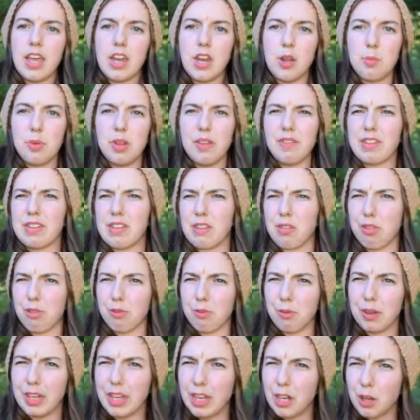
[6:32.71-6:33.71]
I believe it's a
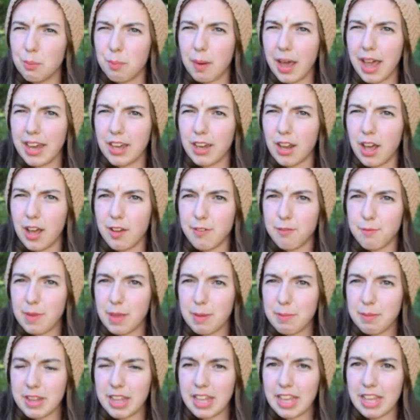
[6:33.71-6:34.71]
3-needle bind off
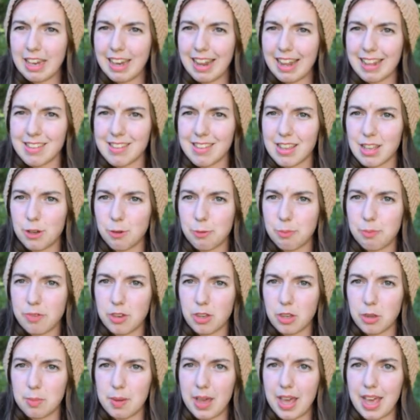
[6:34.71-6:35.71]
maybe that connects it
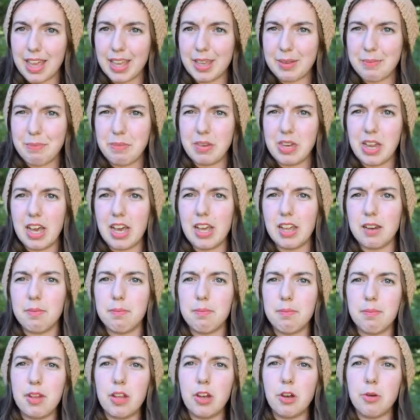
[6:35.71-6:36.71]
to the back. I'm not
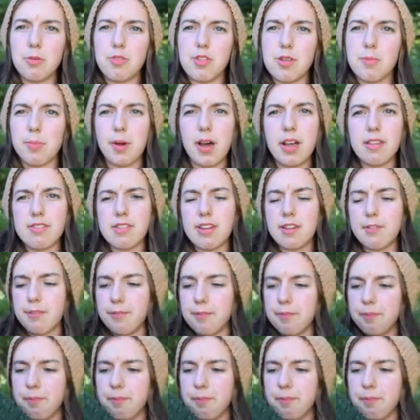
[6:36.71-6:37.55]
100% positive.